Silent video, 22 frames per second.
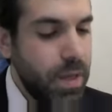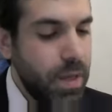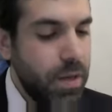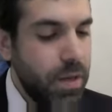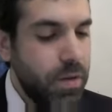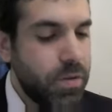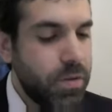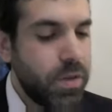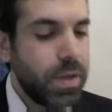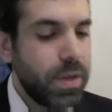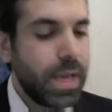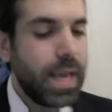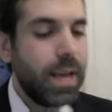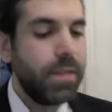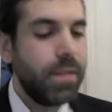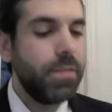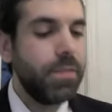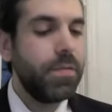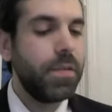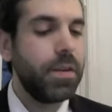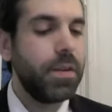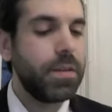you shall
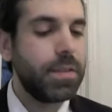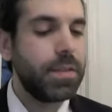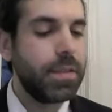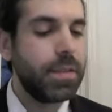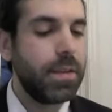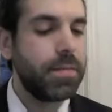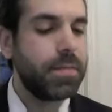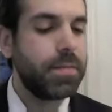count for yourself